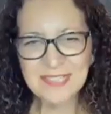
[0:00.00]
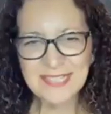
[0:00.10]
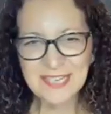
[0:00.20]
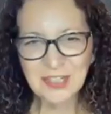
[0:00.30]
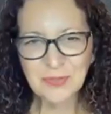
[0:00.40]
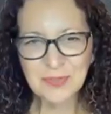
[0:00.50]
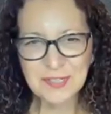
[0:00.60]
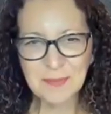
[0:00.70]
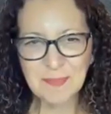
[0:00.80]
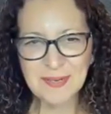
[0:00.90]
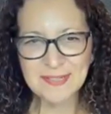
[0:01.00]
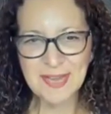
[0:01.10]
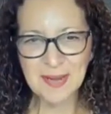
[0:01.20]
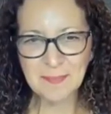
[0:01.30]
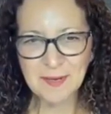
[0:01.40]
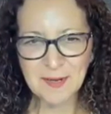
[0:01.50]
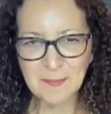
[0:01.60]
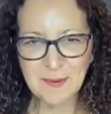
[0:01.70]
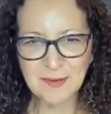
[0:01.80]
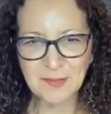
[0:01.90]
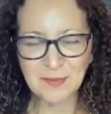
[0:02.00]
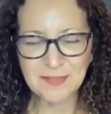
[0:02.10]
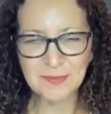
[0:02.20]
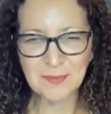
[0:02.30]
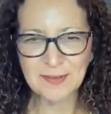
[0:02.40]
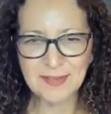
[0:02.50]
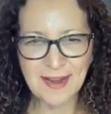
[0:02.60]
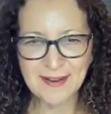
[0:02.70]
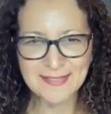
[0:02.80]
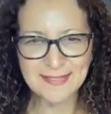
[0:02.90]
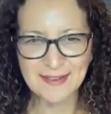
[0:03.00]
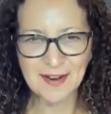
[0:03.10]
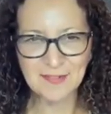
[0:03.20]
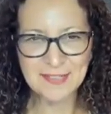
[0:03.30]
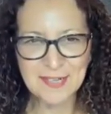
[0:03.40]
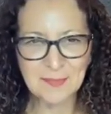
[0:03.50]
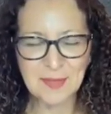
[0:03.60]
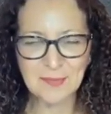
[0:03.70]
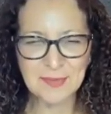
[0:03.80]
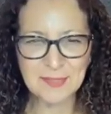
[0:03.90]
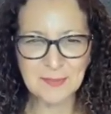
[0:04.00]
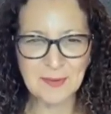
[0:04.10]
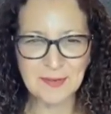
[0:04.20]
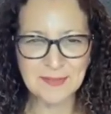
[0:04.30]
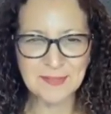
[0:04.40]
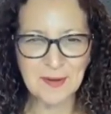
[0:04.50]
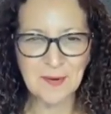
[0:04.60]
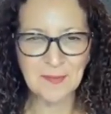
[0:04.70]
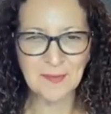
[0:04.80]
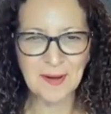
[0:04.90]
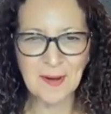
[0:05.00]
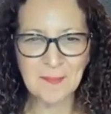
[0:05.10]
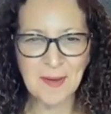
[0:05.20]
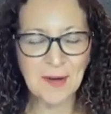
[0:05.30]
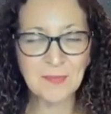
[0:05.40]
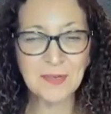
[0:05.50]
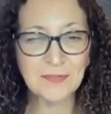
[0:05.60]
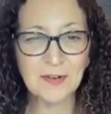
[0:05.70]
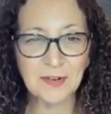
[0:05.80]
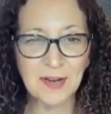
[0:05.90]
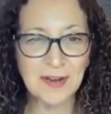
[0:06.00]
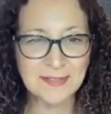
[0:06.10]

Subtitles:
it's interesting because I pick up on your Israeli accent every time that we speak. So I would have never guessed.